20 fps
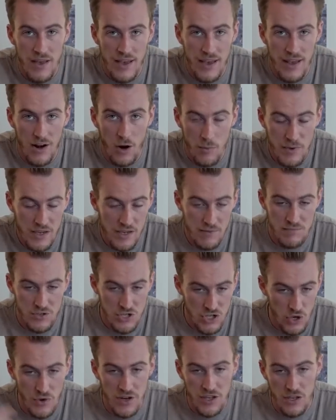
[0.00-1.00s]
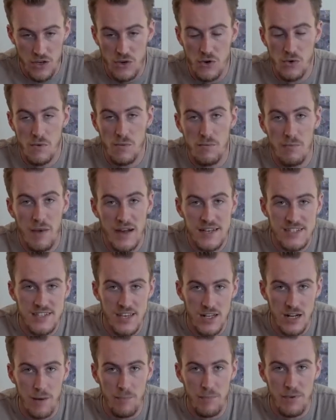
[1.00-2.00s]
and I'll be showing you my
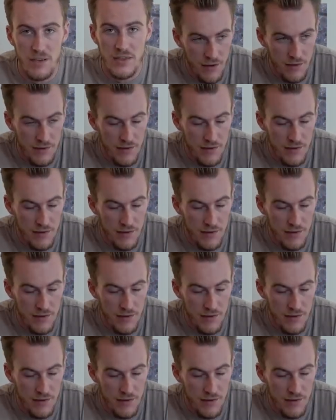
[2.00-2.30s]
setup.